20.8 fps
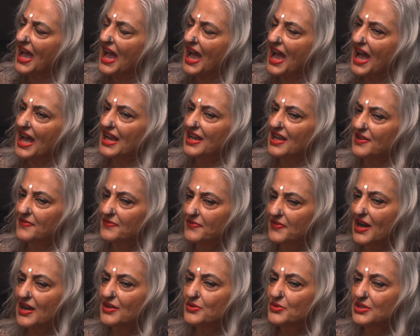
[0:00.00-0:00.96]
And I
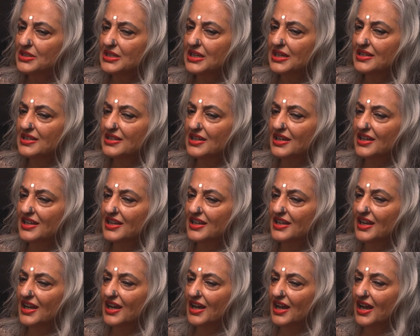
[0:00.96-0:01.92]
found that
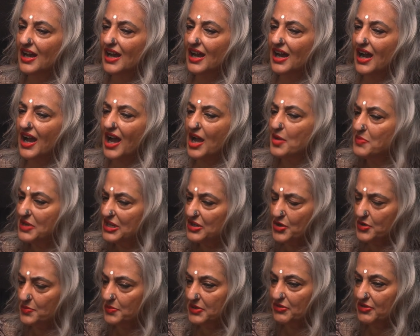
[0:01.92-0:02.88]
I may
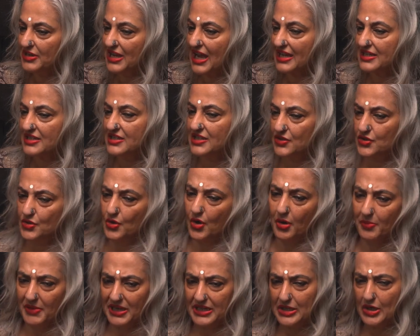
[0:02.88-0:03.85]
not be reacting to, oh
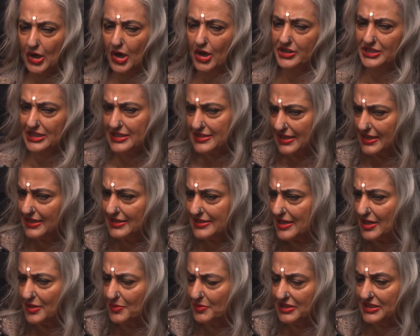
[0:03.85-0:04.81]
my God, they're saying
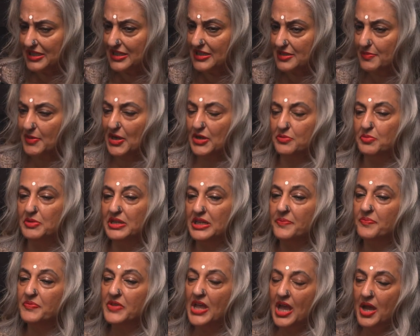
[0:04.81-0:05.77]
terrible things about me.
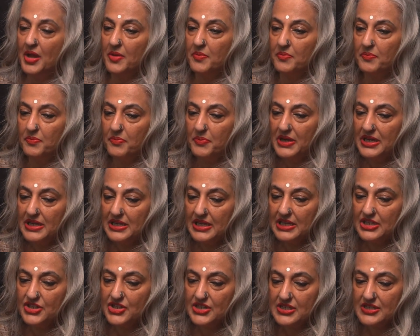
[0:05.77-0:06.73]
But
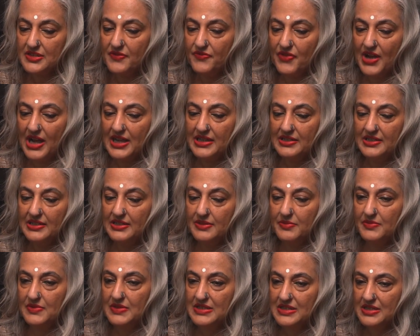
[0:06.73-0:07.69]
just the fact that
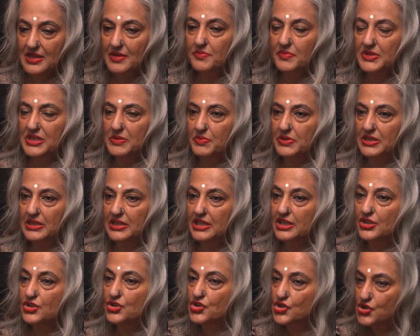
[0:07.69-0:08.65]
some people
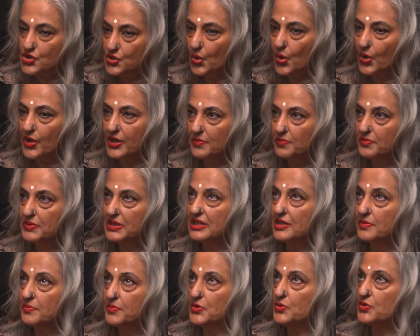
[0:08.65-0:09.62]
enjoy being
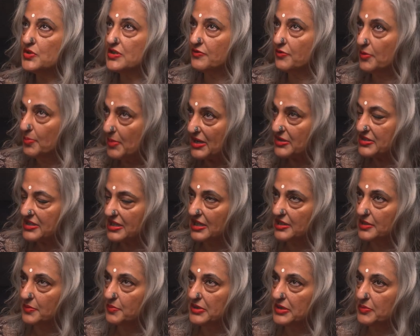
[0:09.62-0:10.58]
abusive about
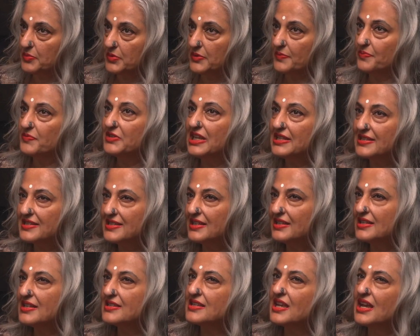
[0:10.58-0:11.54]
other people. Let's say
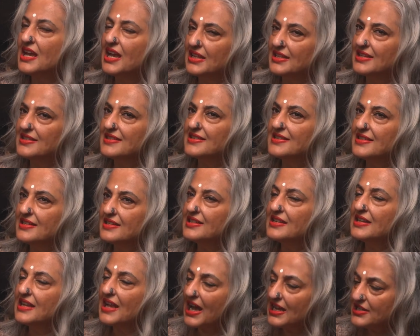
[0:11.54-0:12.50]
there's a certain
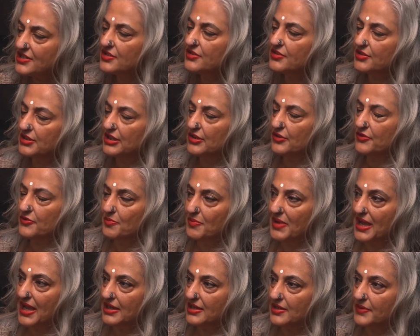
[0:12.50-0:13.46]
category of
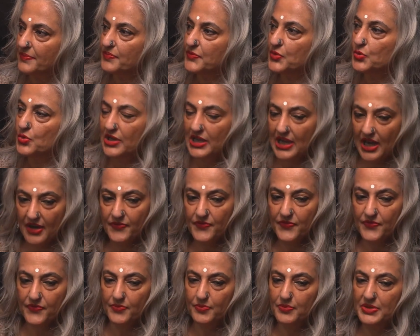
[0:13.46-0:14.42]
men who love
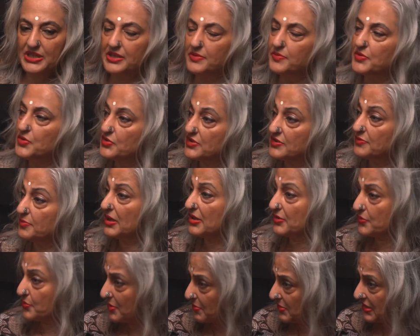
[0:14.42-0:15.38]
being abusive
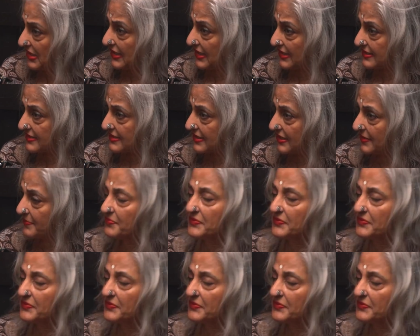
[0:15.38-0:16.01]
about women, let's say.